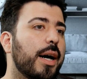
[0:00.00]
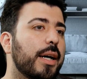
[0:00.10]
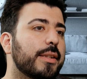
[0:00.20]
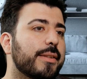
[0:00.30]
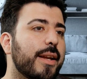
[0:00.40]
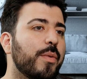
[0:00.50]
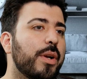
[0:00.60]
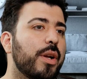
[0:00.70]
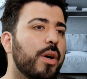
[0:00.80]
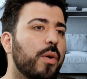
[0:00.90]
Uh, does
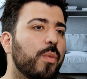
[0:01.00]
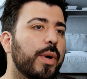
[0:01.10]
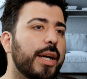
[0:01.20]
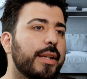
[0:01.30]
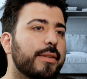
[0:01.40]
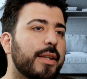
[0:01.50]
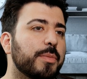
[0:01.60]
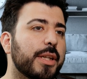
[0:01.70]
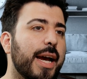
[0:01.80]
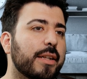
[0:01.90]
anyone know when
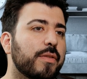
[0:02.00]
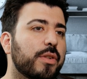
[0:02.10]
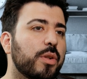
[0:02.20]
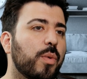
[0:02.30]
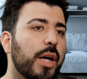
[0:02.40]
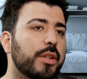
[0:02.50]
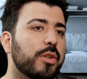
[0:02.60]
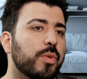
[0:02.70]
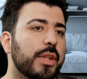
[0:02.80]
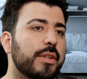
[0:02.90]
Samsung Active 2
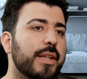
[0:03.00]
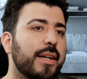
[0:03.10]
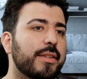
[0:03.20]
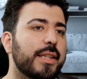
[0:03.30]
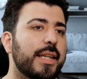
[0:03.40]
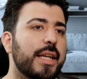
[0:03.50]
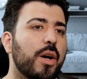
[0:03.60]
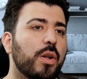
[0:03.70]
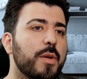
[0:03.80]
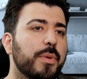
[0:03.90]
watches release
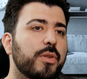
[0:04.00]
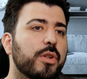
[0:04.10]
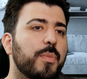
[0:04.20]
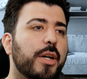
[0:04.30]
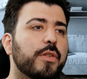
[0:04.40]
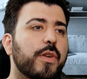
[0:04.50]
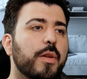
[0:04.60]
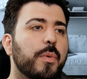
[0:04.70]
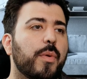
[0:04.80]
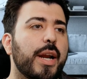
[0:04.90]
LTE? Only Bluetooth models
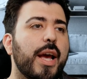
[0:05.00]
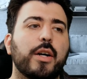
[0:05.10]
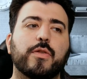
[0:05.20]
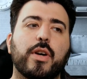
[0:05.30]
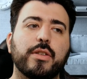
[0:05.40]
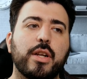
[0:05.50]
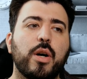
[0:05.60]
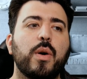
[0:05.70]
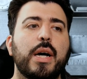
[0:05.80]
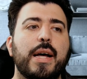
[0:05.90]
available right now. As far as I
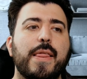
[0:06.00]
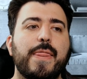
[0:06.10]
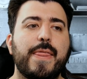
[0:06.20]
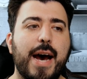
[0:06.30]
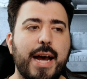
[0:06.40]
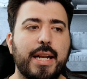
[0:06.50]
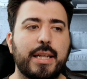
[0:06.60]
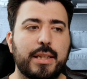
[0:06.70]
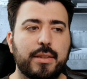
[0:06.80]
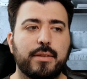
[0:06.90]
know, that
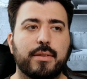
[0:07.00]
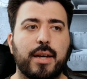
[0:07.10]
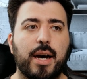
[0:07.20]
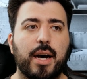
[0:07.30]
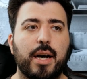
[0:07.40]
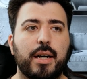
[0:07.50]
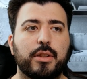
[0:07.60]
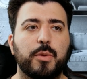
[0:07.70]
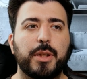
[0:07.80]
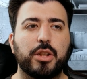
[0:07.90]
is
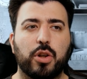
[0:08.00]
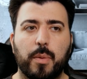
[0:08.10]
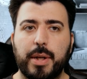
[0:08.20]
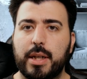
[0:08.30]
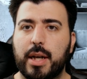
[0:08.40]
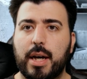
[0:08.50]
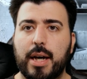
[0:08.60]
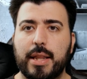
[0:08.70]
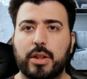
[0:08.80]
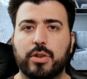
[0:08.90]
uh, to be determined.
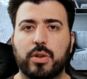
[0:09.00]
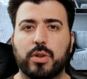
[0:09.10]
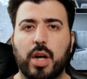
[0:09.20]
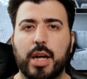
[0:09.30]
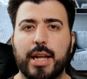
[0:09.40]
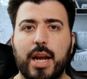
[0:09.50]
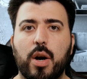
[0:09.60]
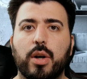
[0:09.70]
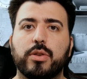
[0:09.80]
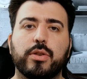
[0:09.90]
Uh, they're still talking to
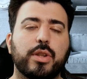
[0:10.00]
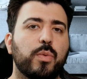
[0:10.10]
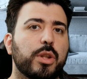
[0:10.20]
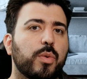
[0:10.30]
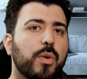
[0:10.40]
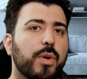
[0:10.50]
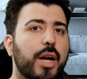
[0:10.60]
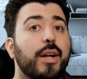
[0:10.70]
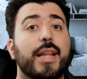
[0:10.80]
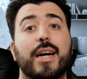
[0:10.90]
carriers to see which one will
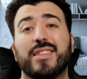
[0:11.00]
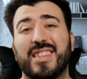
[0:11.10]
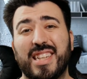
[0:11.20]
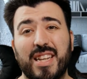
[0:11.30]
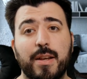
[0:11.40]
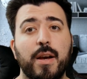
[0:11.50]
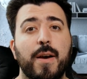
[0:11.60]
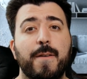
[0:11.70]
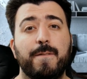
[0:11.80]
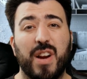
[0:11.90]
carry the LTE
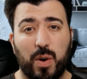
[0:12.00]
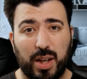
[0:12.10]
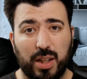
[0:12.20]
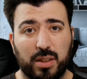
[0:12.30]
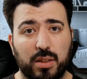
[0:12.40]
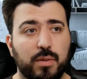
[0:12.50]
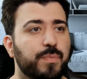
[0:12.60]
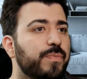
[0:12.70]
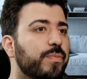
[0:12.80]
variant.